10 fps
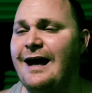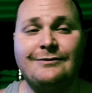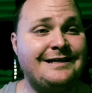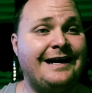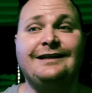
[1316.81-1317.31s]
I
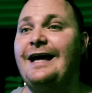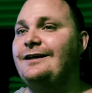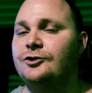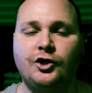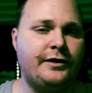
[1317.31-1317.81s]
was kind of
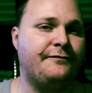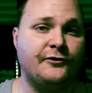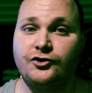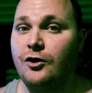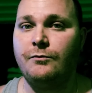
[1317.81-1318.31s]
like looking
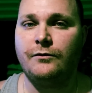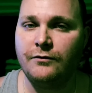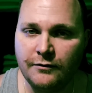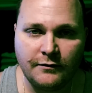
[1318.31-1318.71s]
for trouble,